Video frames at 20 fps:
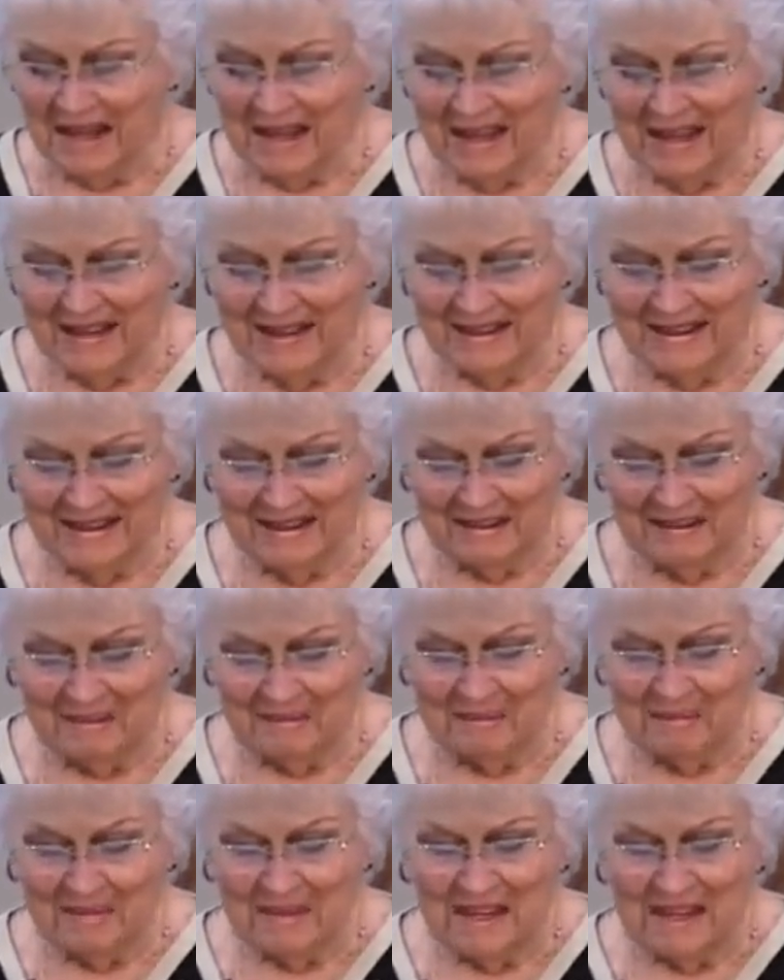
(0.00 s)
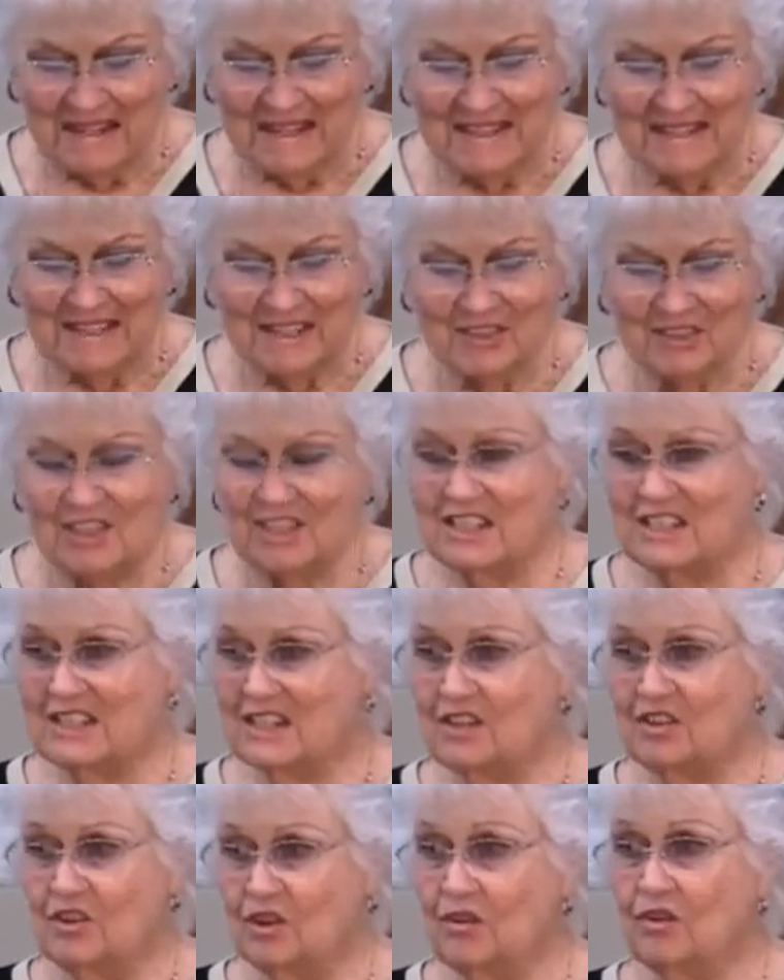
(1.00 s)
And so she
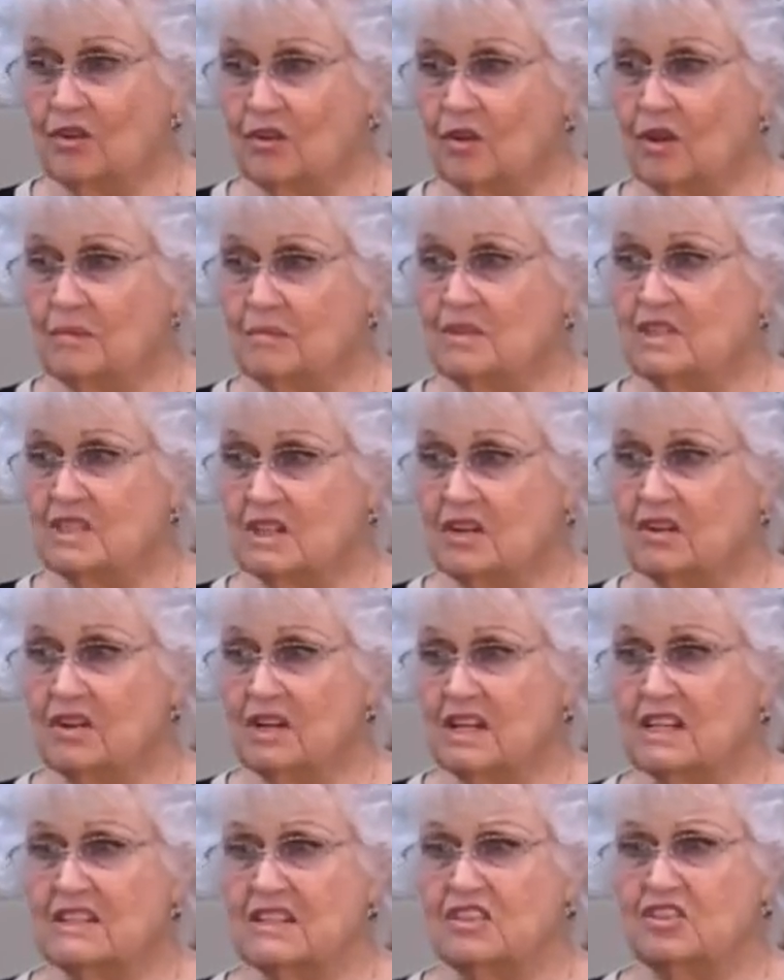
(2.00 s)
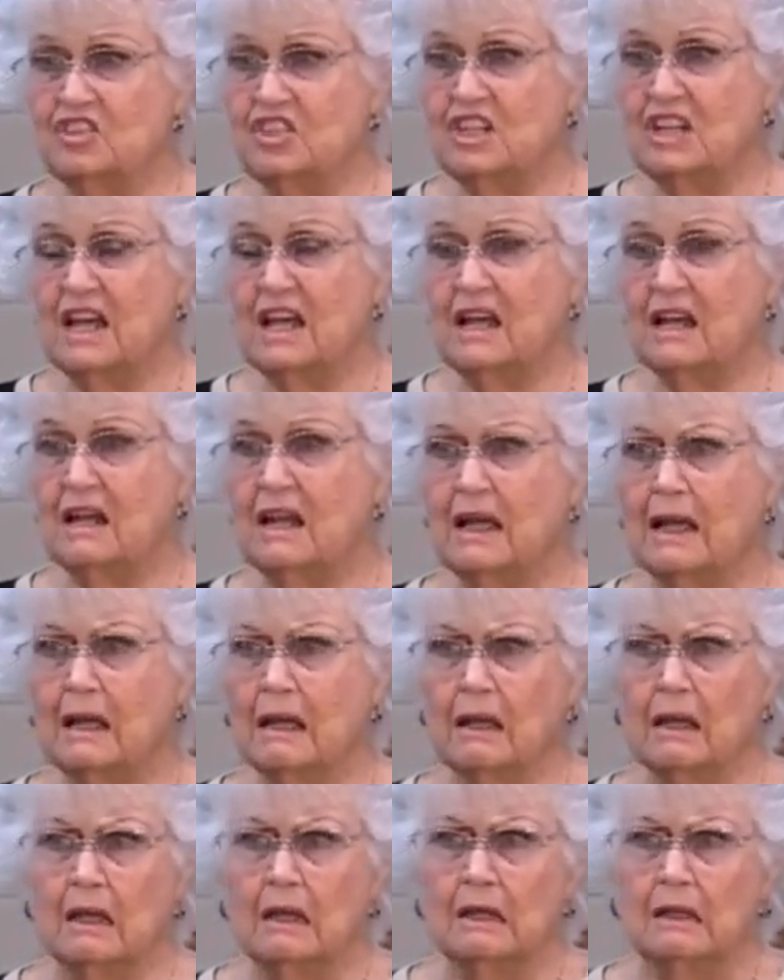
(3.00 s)
said, no, I'm serious. And she had
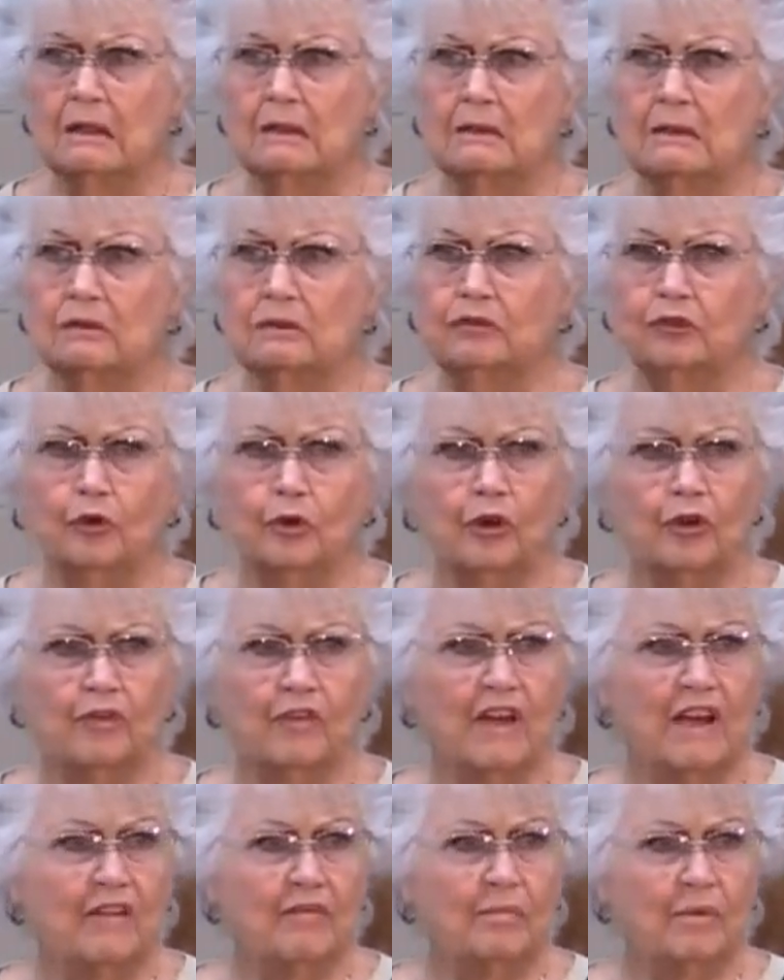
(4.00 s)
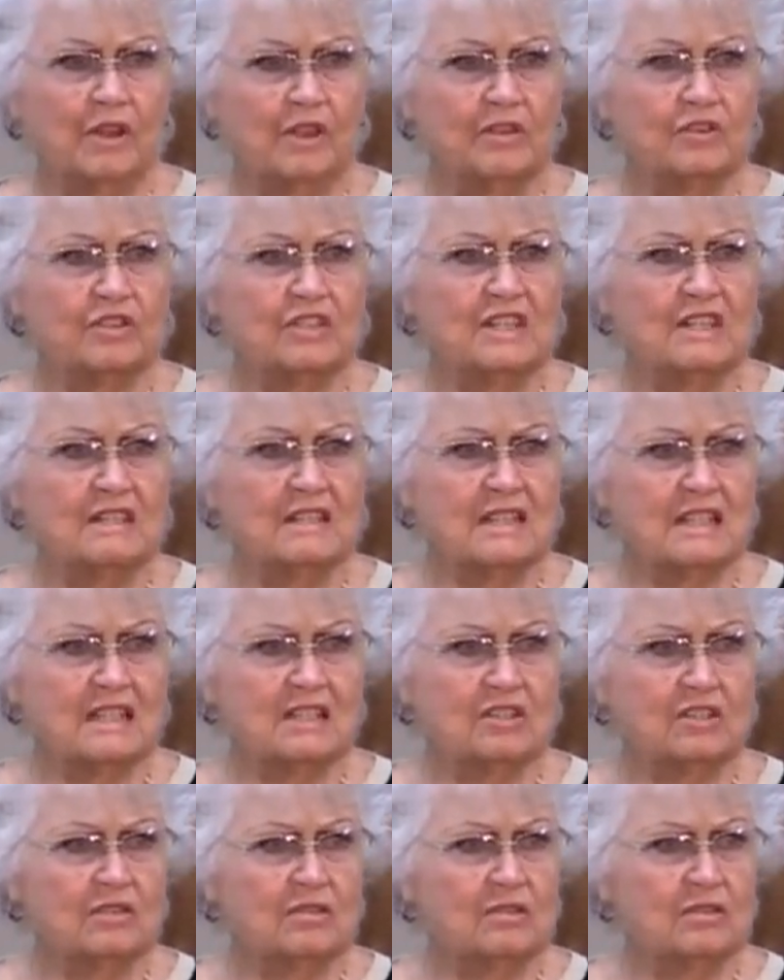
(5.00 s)
like 4 or 5 brothers and
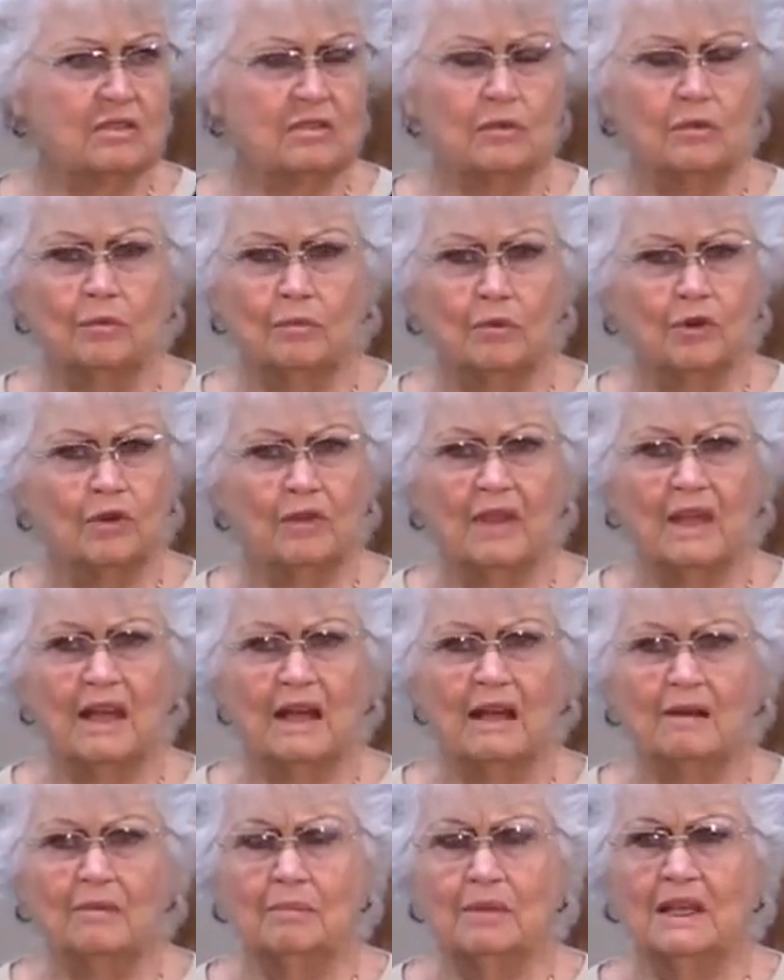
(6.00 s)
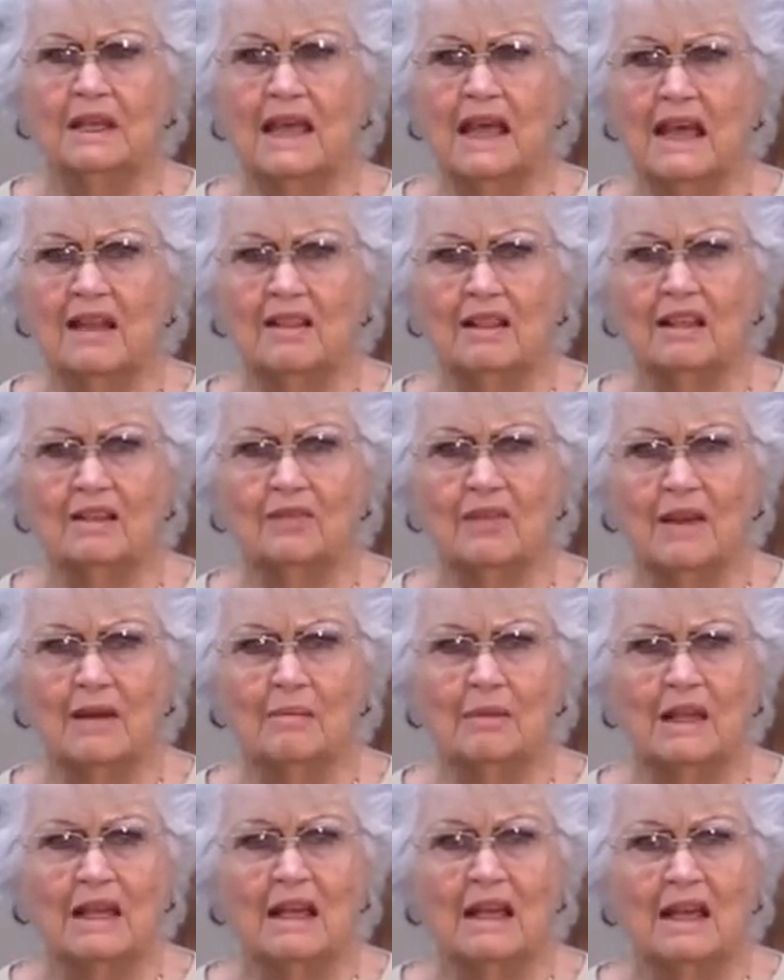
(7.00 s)
sisters, oh, more than that, big Catholic
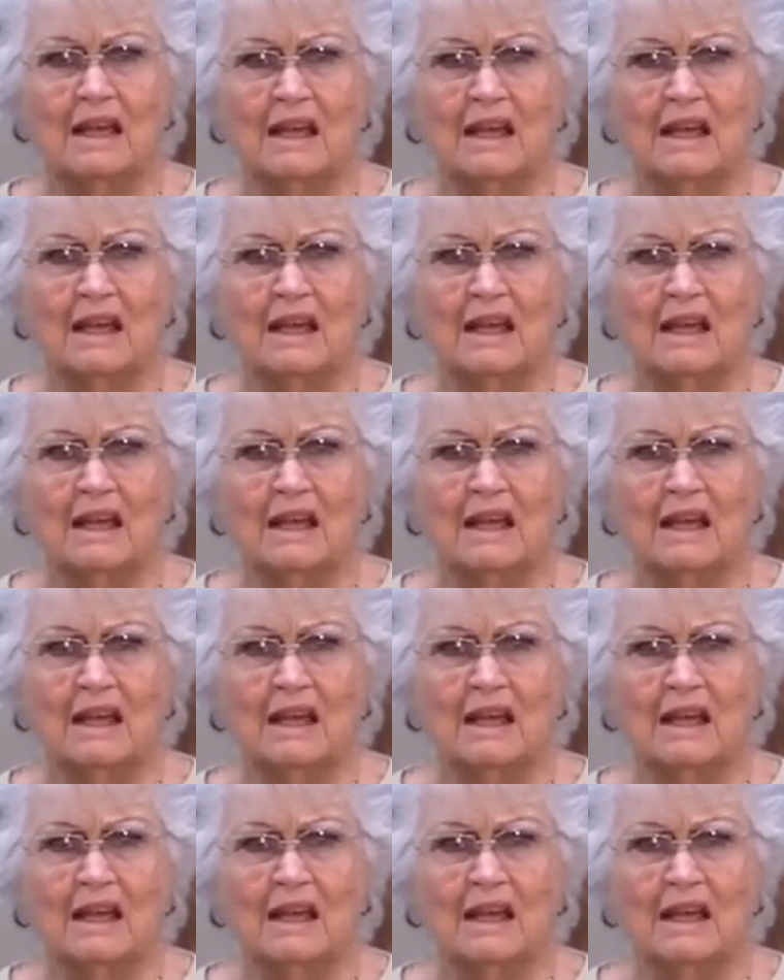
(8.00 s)
family.